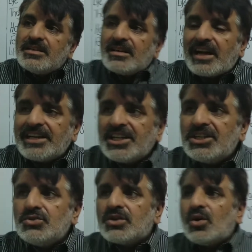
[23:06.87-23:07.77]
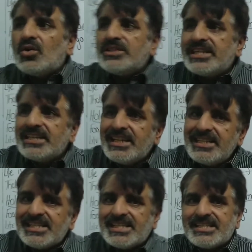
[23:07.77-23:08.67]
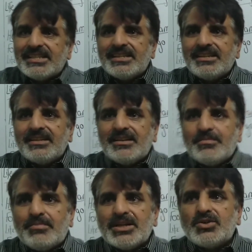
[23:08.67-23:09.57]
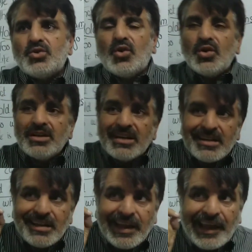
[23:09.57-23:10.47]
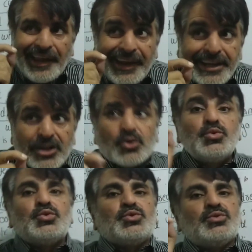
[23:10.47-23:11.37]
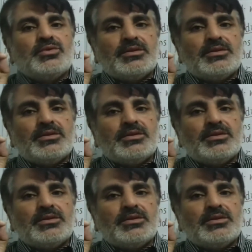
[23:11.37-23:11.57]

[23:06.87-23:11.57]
write in your own sentences. But don't add to.